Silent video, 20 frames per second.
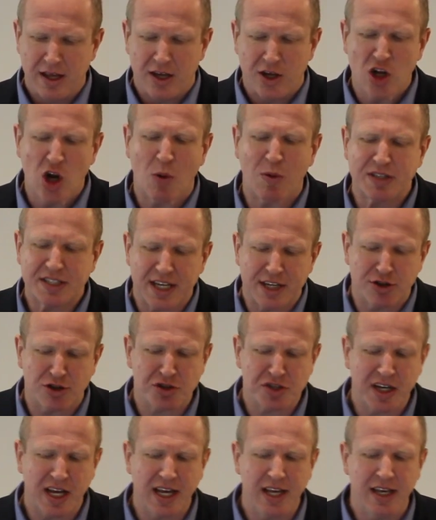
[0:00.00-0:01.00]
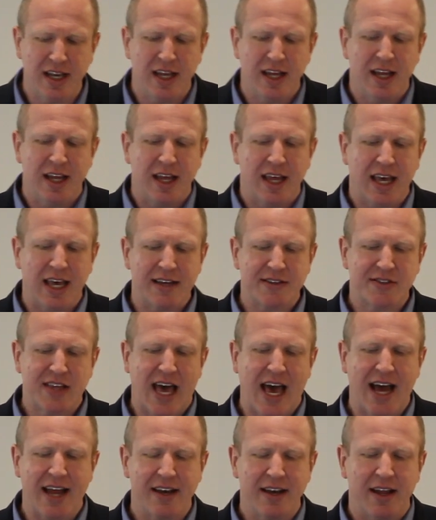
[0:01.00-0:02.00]
You know what's interesting is
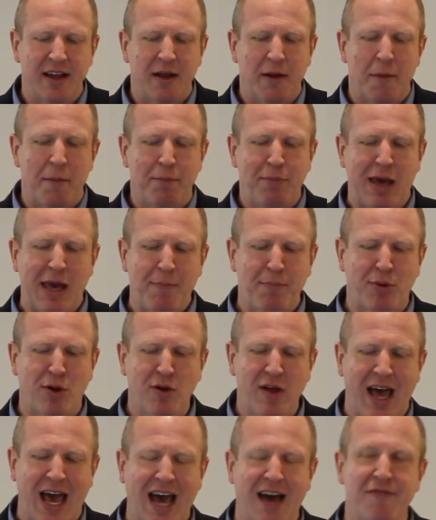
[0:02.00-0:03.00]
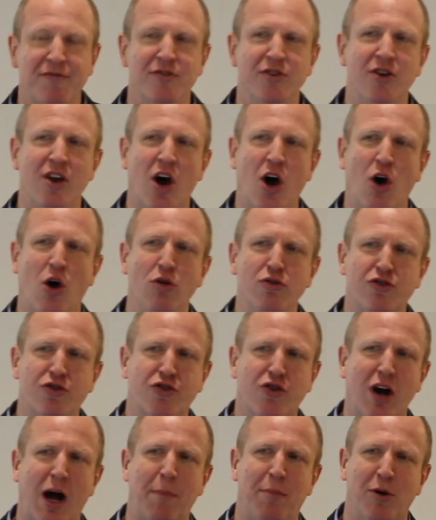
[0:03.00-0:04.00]
that people have no
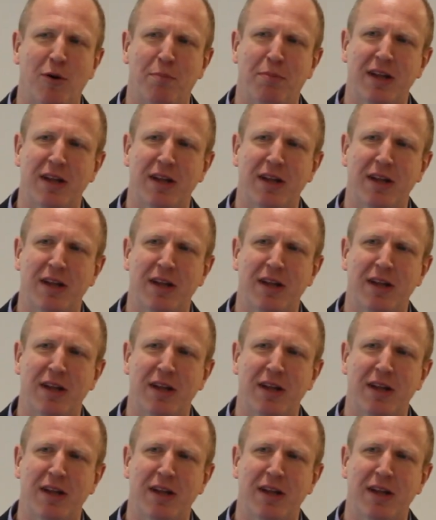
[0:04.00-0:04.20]
trouble